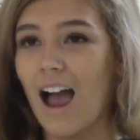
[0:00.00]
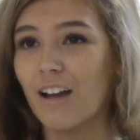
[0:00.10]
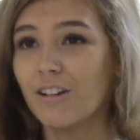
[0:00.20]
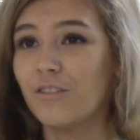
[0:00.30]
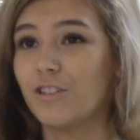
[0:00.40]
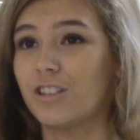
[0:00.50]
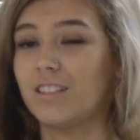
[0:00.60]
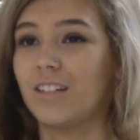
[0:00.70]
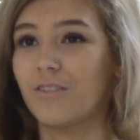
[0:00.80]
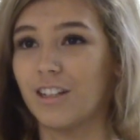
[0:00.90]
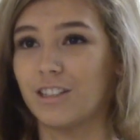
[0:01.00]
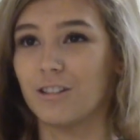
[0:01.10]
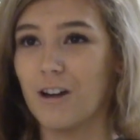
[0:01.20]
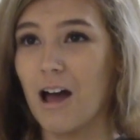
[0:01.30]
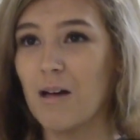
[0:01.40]
I don't know if you should sit for this or
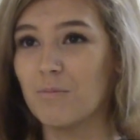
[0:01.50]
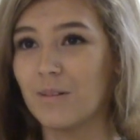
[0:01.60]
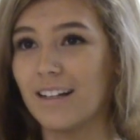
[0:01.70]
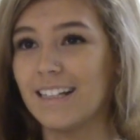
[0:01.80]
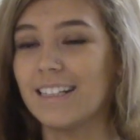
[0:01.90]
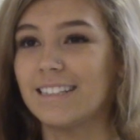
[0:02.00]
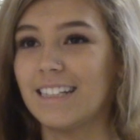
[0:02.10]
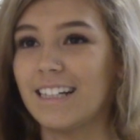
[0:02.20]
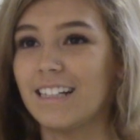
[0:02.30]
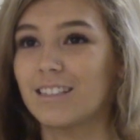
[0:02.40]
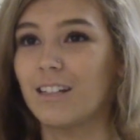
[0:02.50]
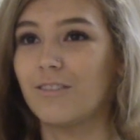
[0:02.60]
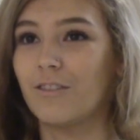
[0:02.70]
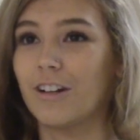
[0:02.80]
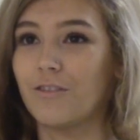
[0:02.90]
not, but sitting is good
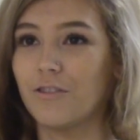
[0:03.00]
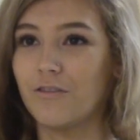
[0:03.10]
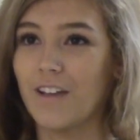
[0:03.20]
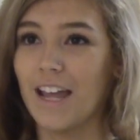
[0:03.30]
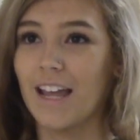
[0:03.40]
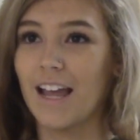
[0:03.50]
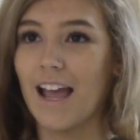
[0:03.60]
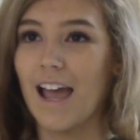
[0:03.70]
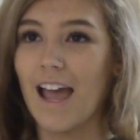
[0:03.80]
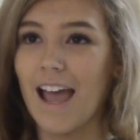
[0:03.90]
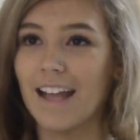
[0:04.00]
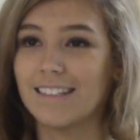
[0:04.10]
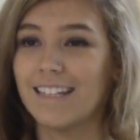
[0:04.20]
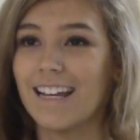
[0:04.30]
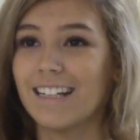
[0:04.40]
for if you faint, and
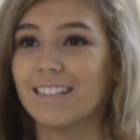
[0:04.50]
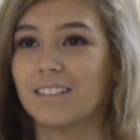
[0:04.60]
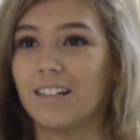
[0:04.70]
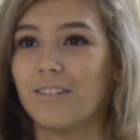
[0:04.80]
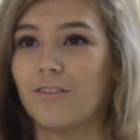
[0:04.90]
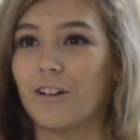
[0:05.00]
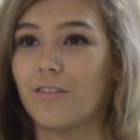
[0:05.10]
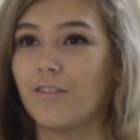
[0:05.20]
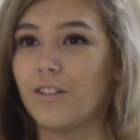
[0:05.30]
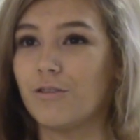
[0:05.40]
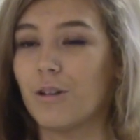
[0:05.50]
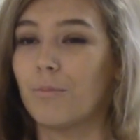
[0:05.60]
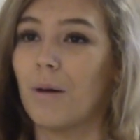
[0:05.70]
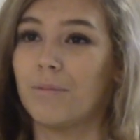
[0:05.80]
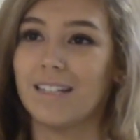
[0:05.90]
standing is good for if you
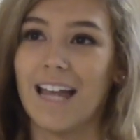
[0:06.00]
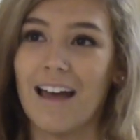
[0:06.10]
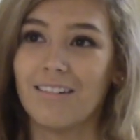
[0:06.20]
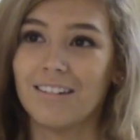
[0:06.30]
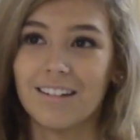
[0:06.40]
jump up and down.